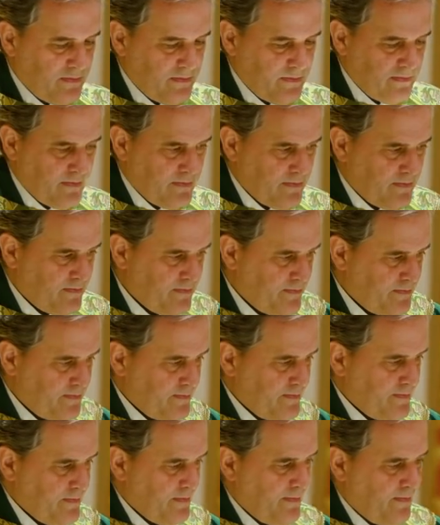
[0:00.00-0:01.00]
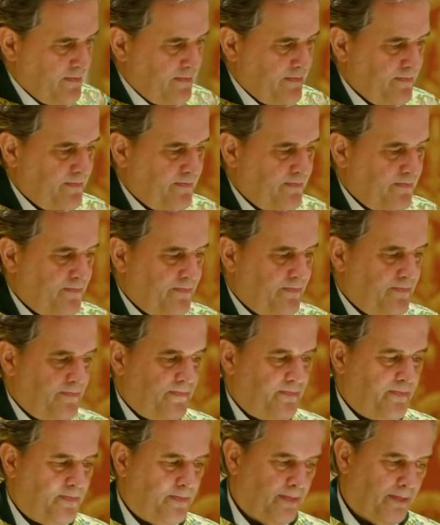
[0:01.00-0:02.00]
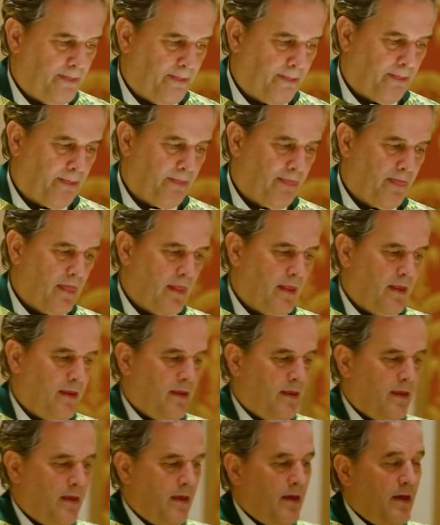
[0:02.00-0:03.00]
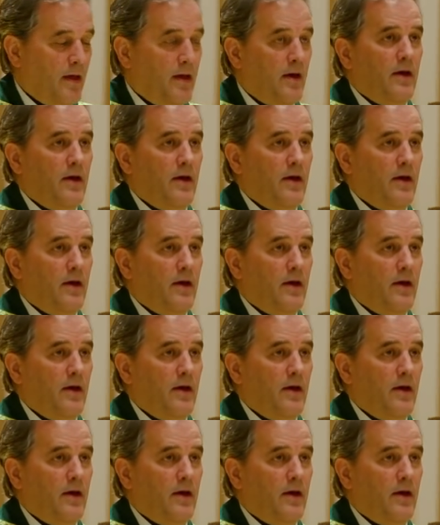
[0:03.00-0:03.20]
Nothing is said.